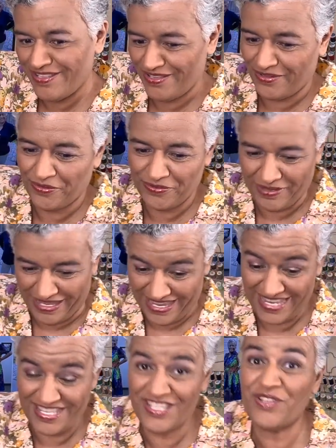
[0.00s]
So
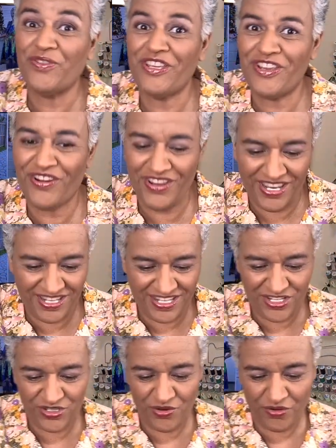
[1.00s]
it's still here in the
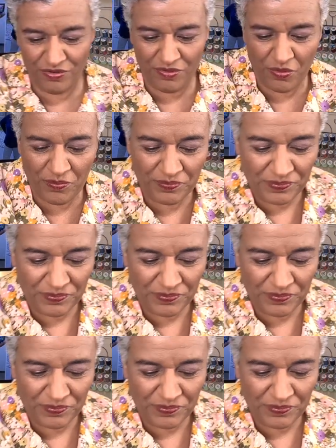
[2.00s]
sewing room.